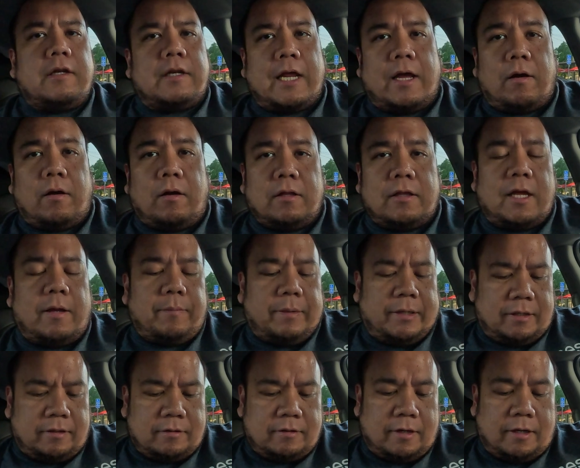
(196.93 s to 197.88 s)
Now, all that
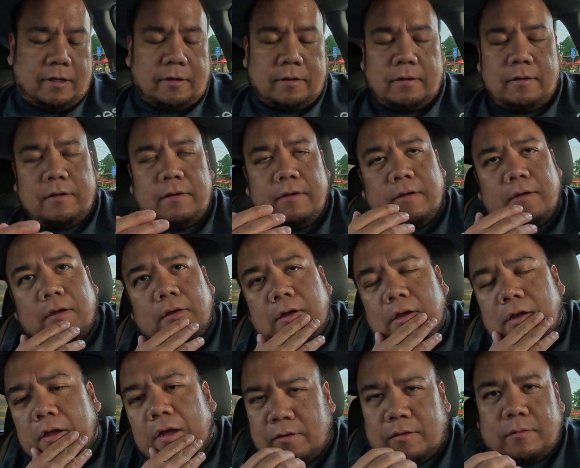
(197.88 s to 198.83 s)
being said,
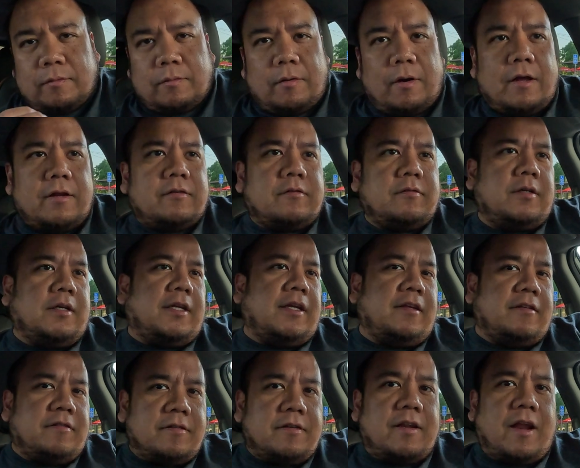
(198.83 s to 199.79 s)
a
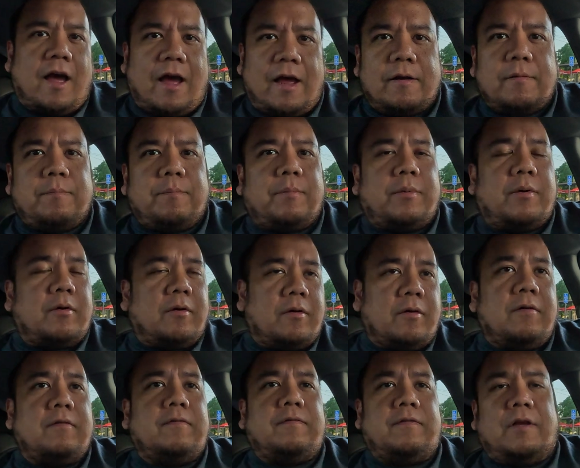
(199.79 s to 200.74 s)
Crosstrek is not
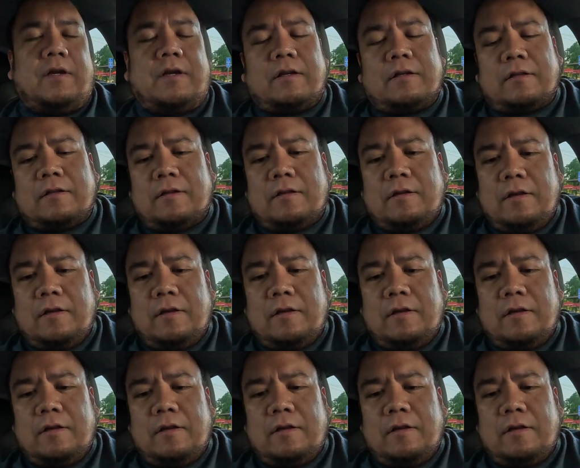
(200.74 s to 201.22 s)
perfect.